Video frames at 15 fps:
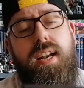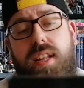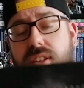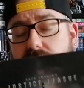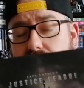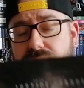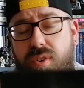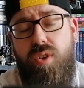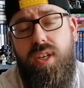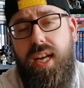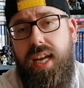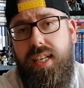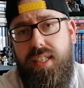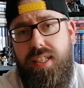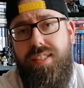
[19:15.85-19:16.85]
And this
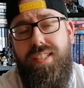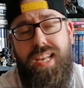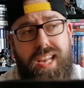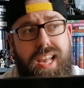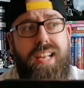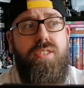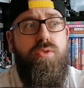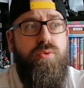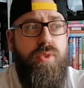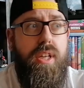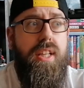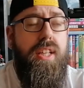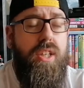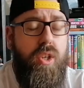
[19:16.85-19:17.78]
4K disc is really